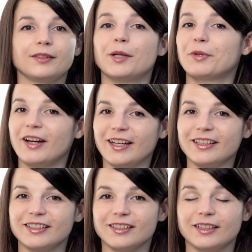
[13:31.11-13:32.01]
Number 8,
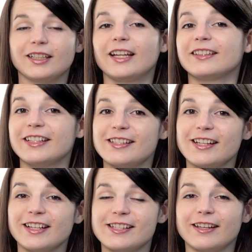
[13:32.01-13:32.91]
get
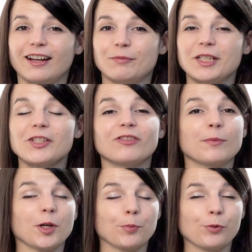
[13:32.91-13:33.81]
listening assignments from
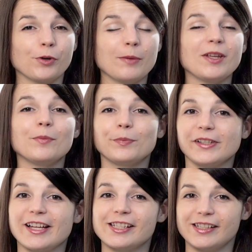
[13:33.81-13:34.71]
your Premium
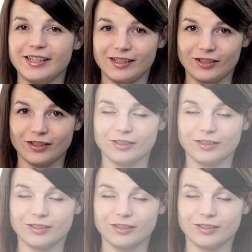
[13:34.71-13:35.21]
Plus teacher.